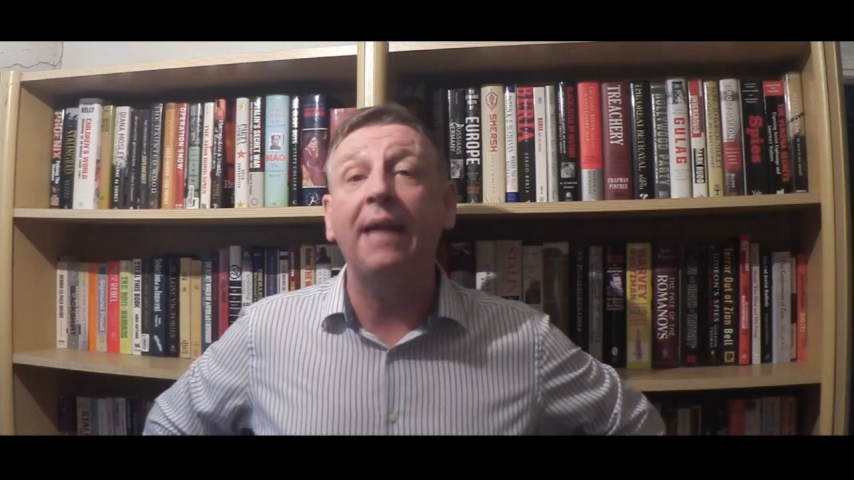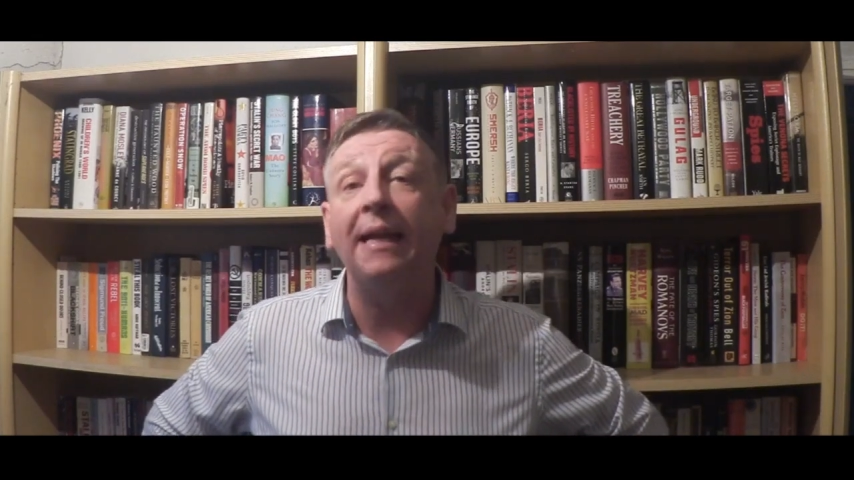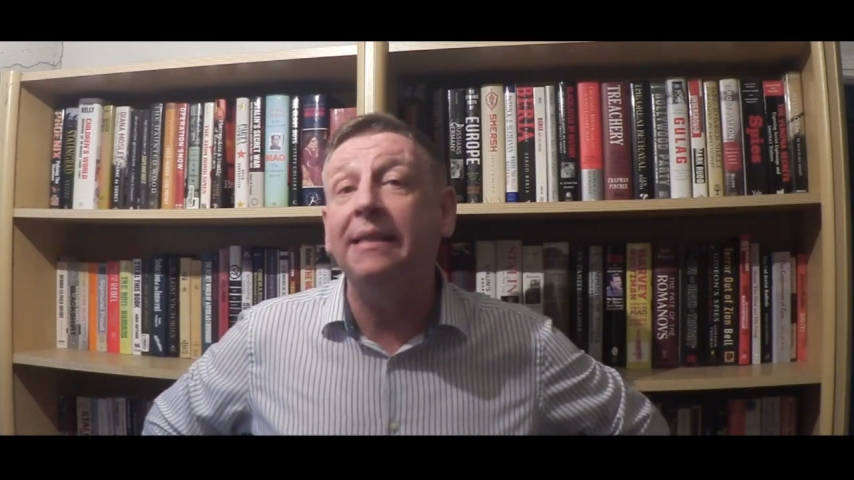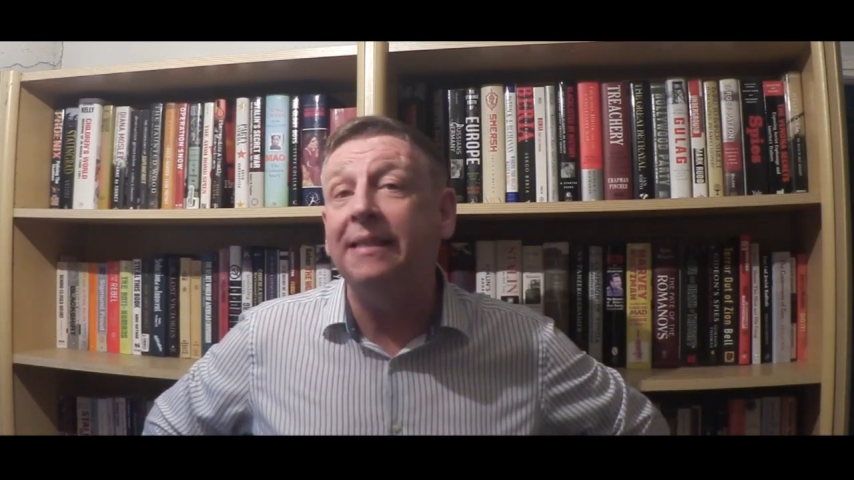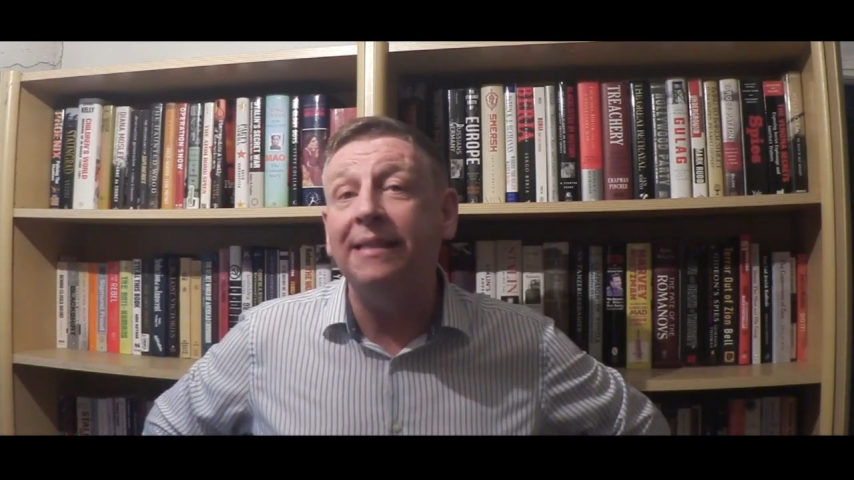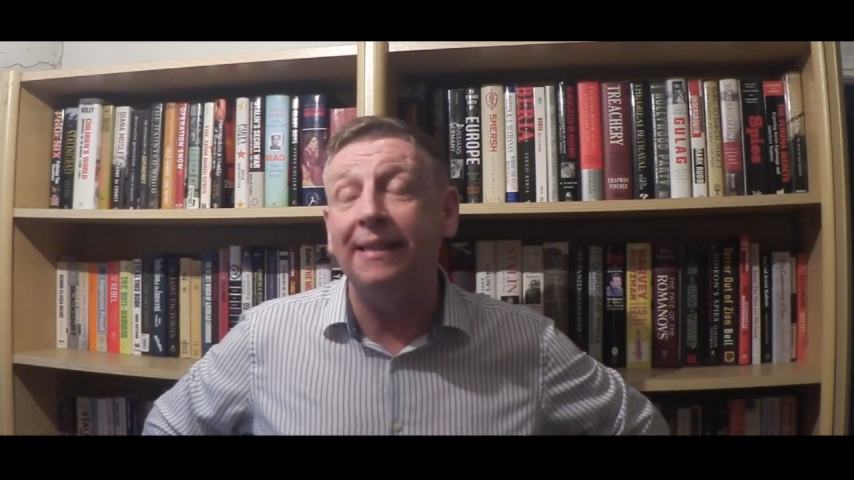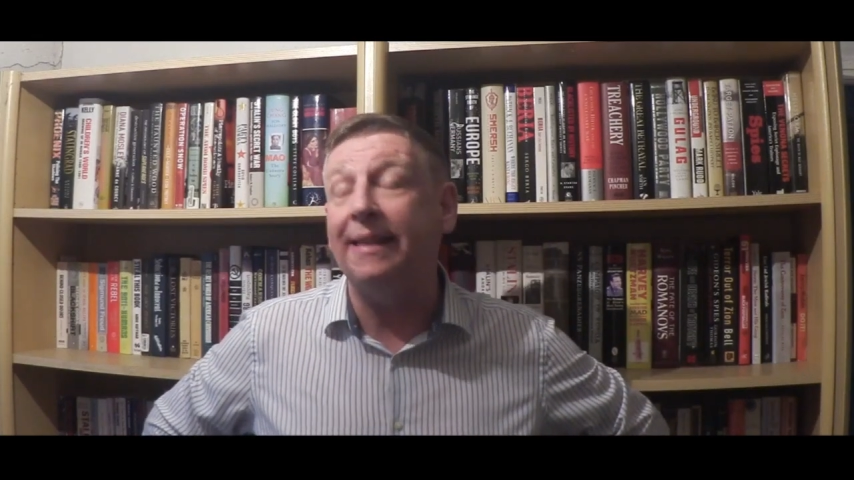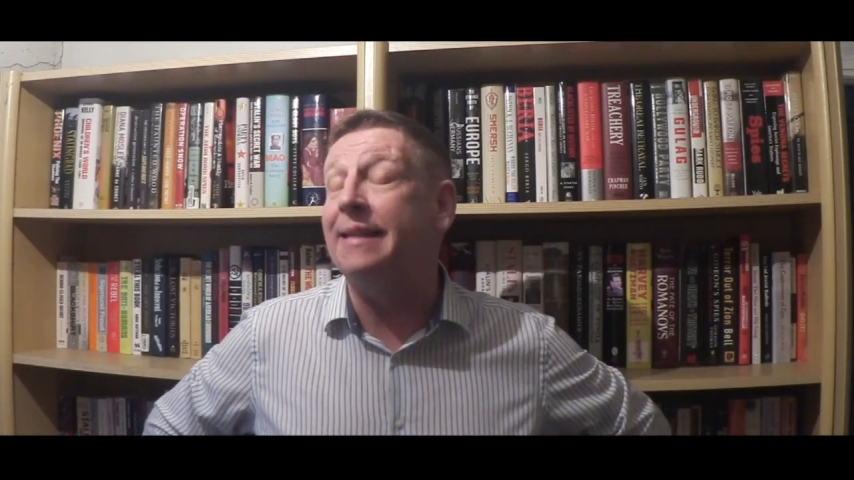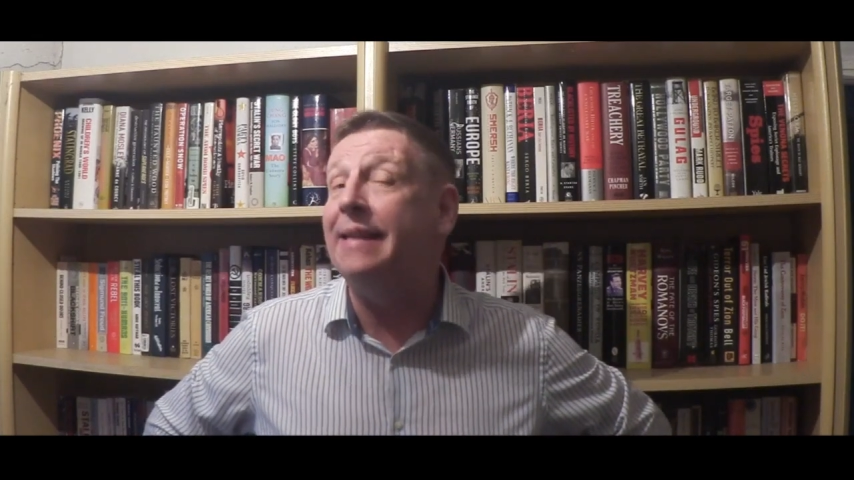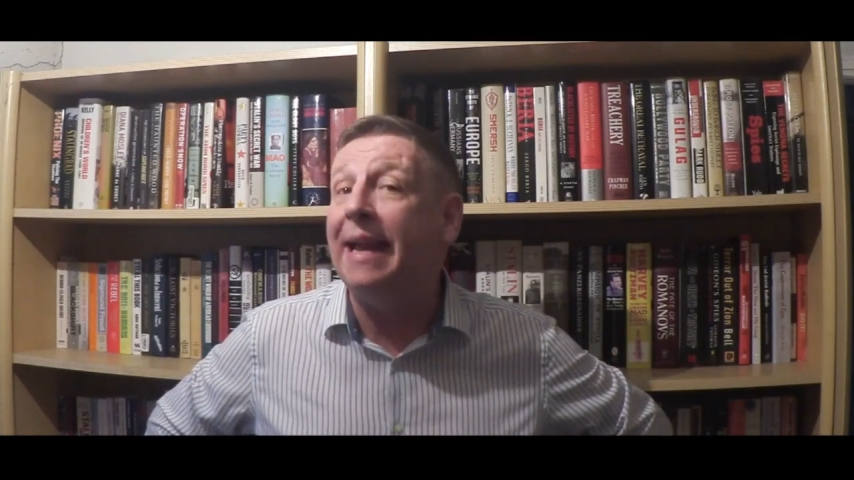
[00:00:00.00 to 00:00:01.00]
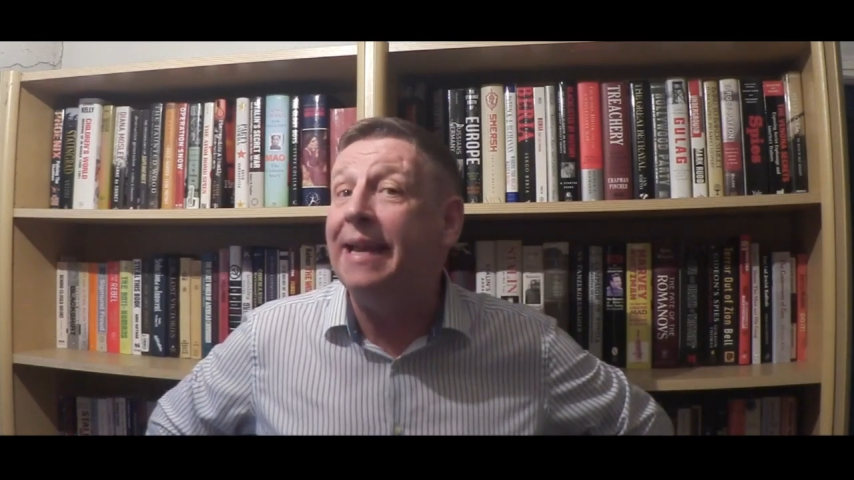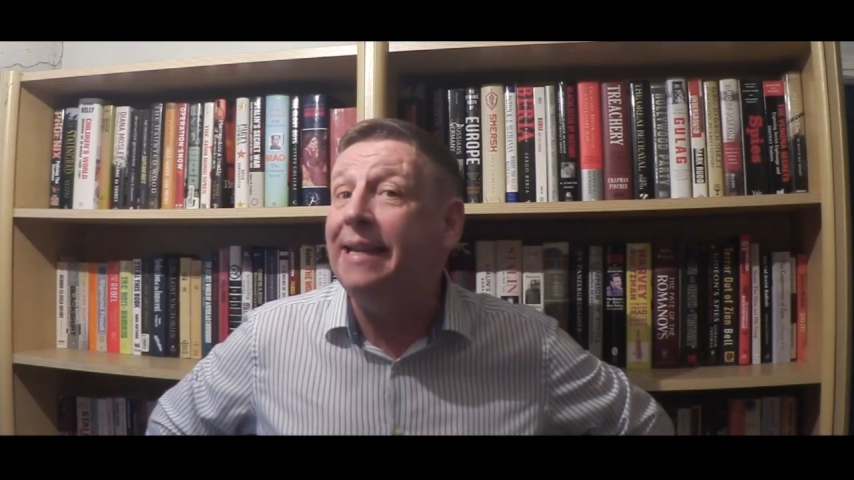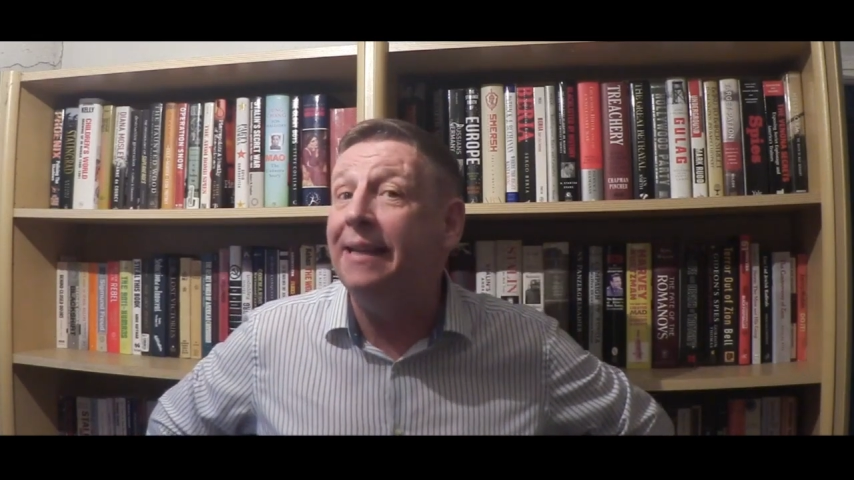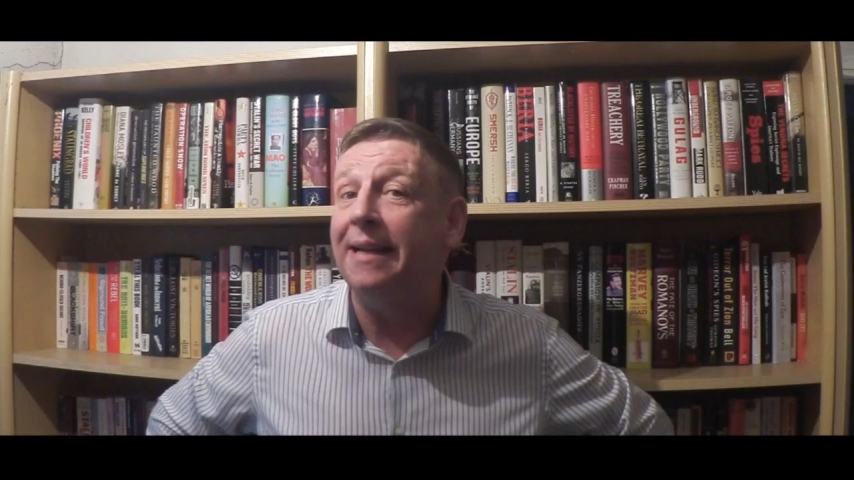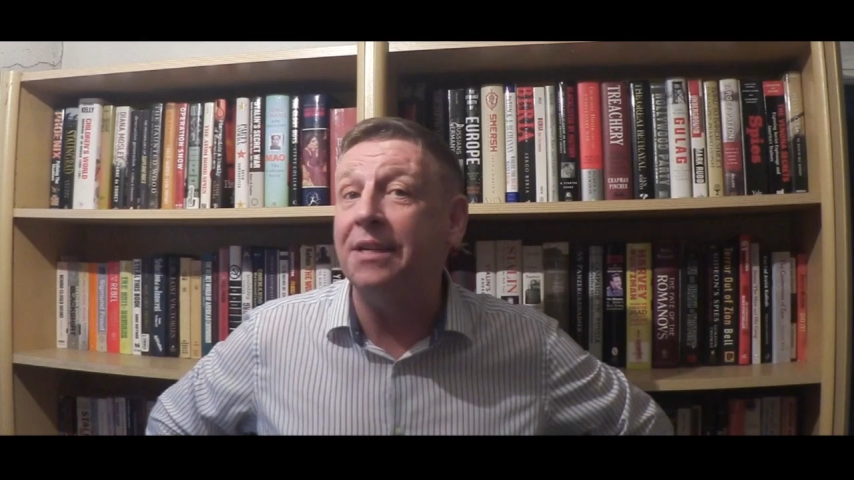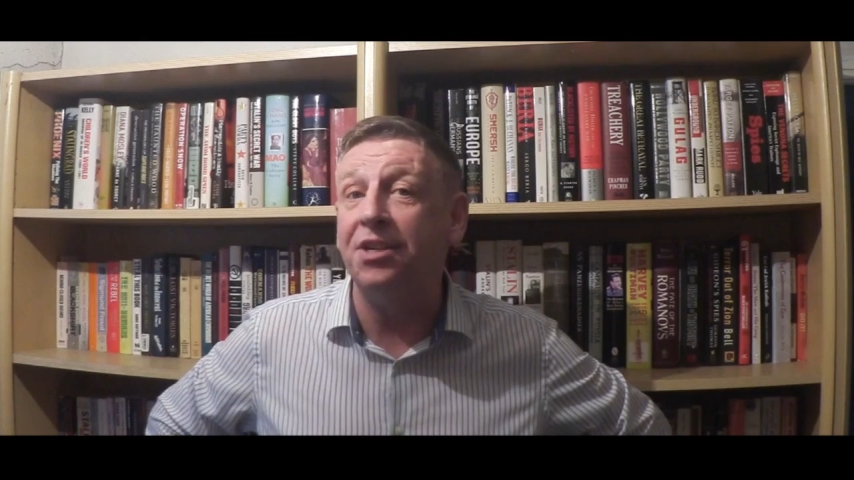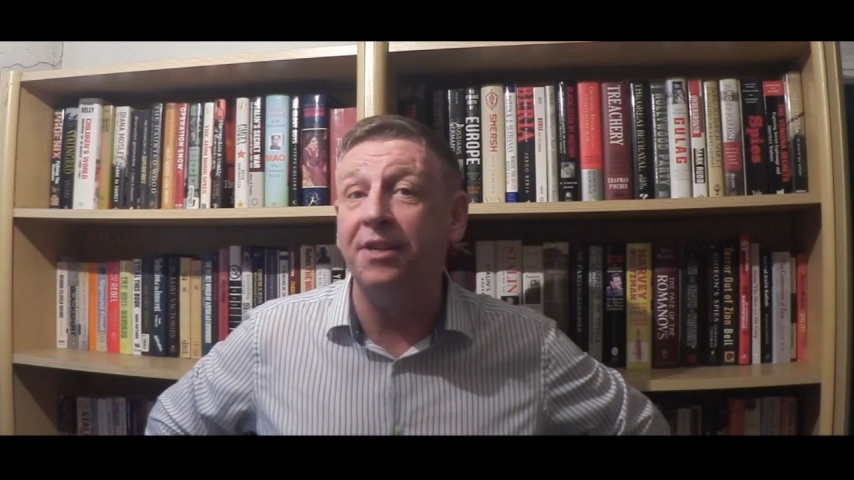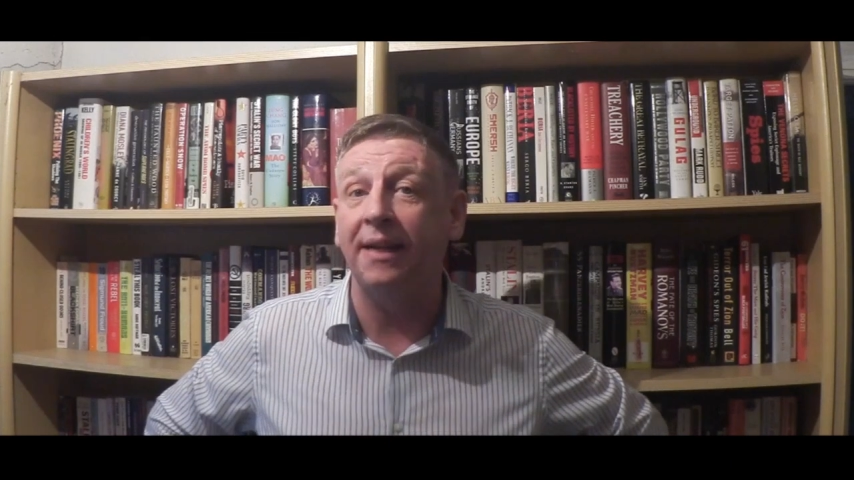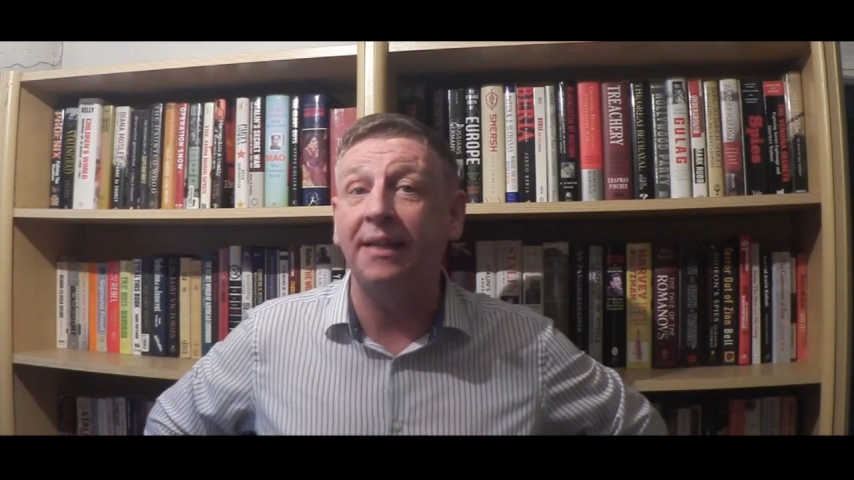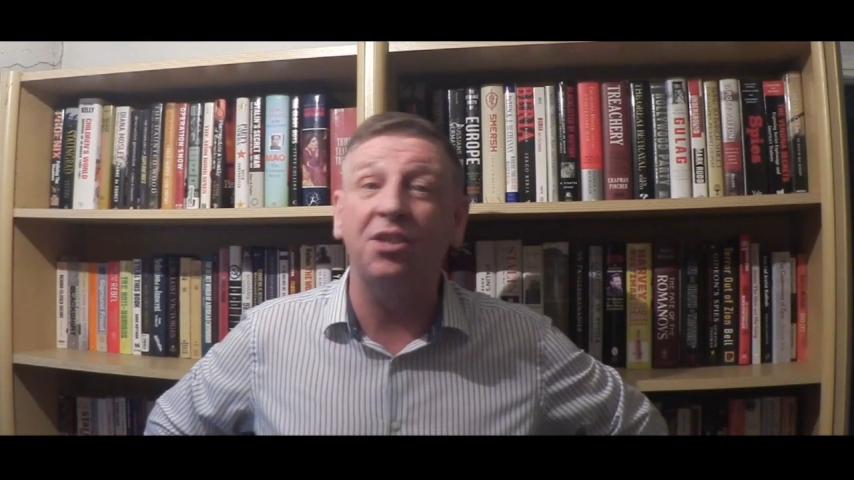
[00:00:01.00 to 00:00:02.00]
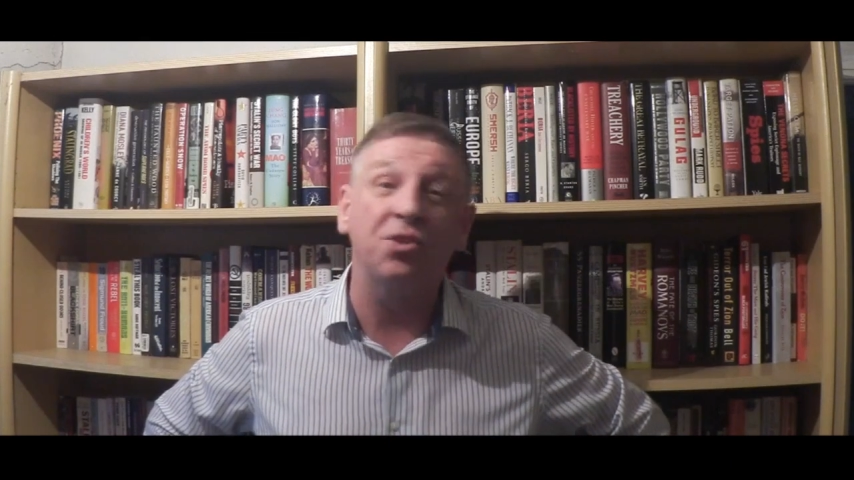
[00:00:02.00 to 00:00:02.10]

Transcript: Kensington again last night,